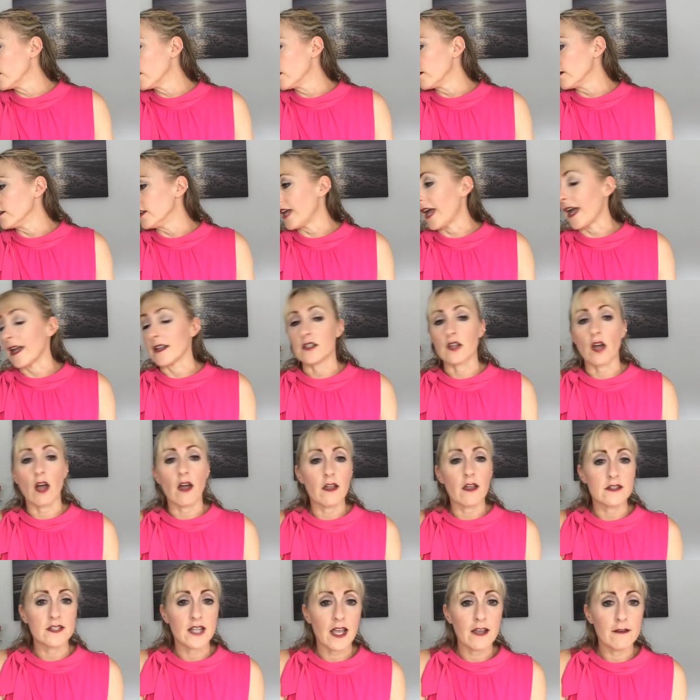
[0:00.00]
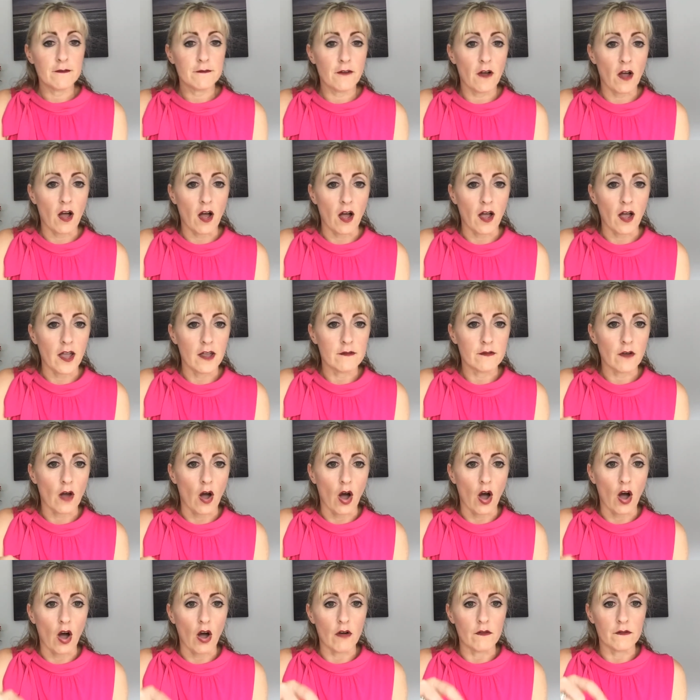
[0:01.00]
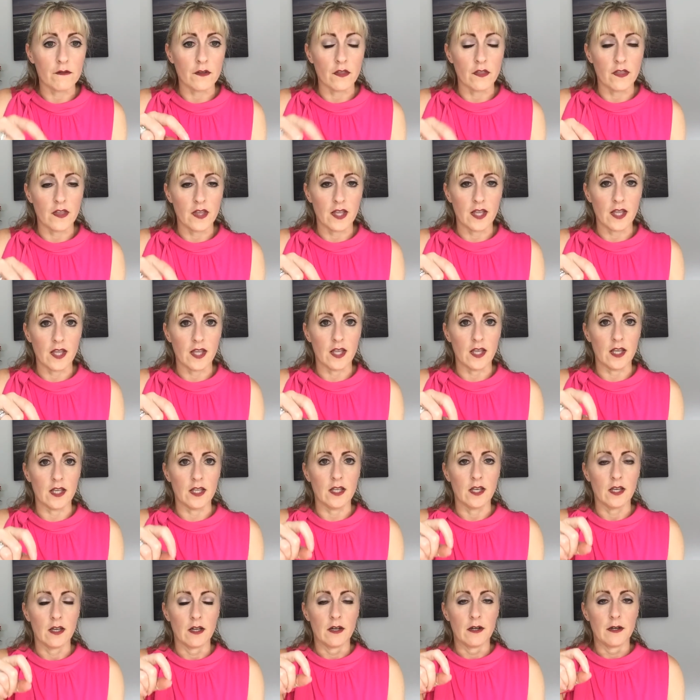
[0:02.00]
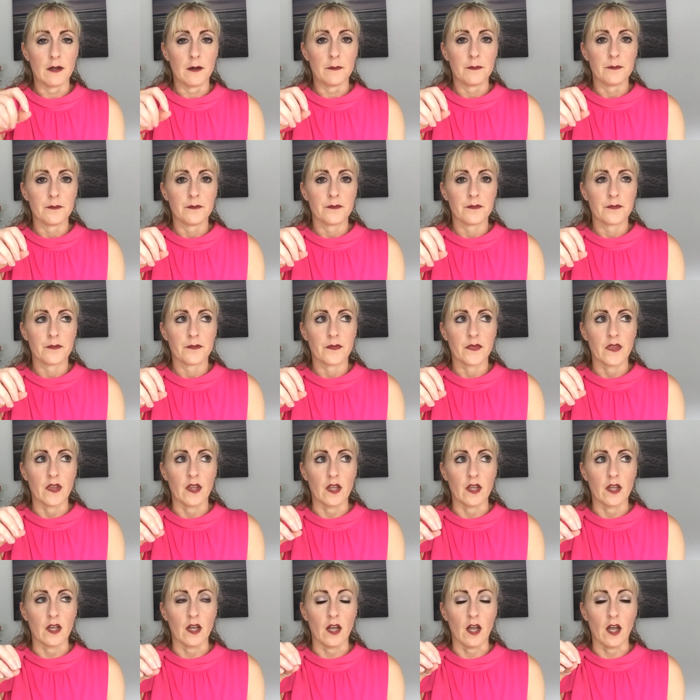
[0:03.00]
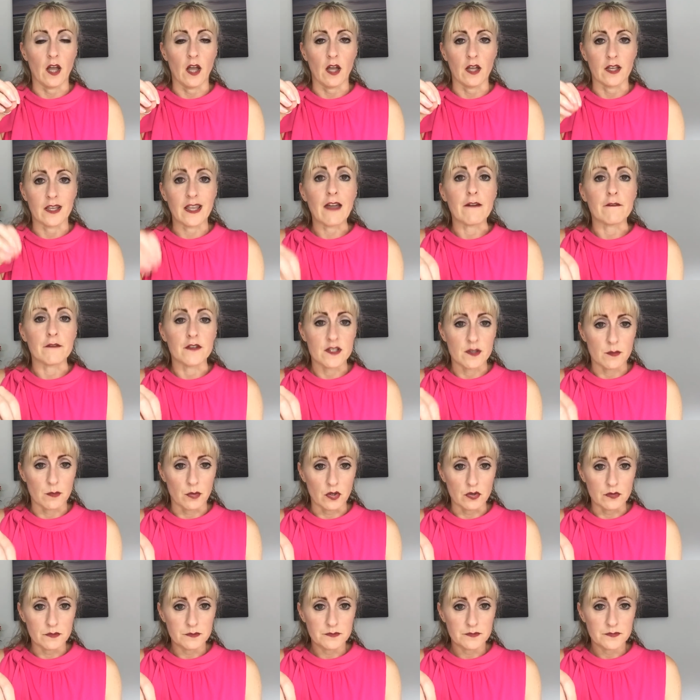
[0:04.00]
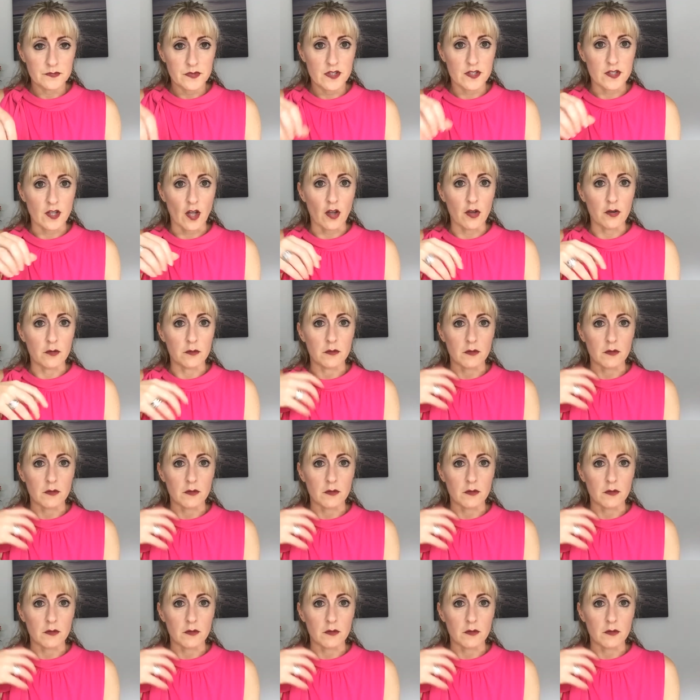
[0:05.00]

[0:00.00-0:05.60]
Yeah, day 5 of the Get Visible. So